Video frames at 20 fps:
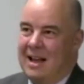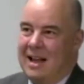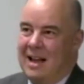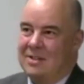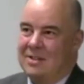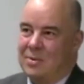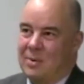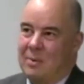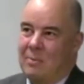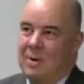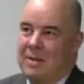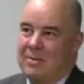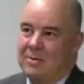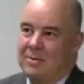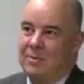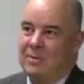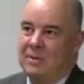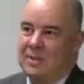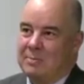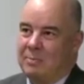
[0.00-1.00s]
And so I went
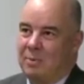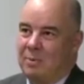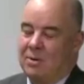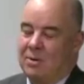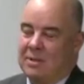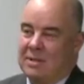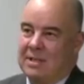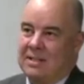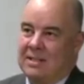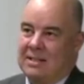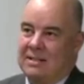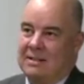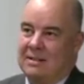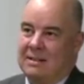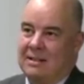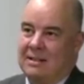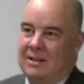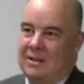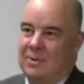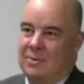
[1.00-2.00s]
through this process,
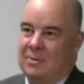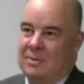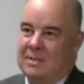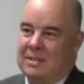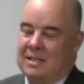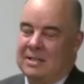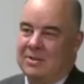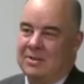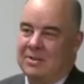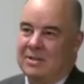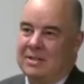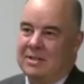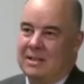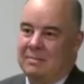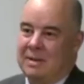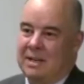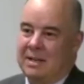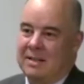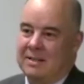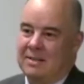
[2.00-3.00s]
and you know, it was interesting
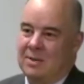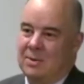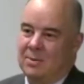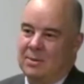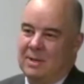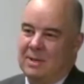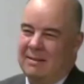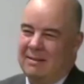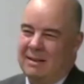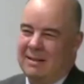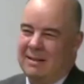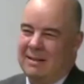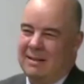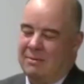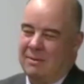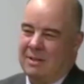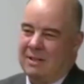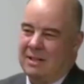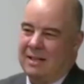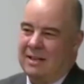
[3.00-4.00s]
because the only thing that
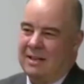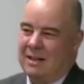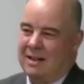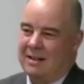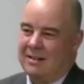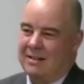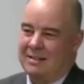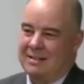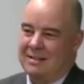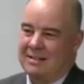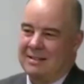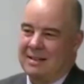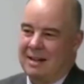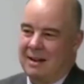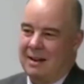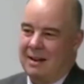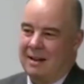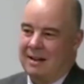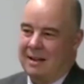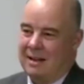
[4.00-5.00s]
really kind of
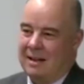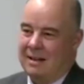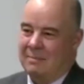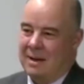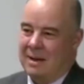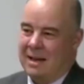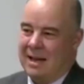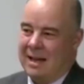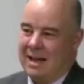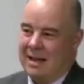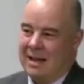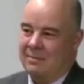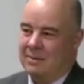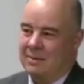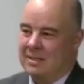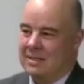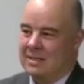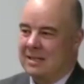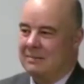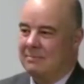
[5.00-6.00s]
stuck in my head
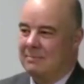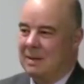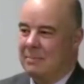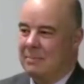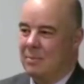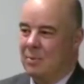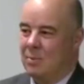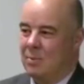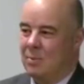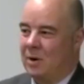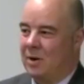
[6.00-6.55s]
was that people were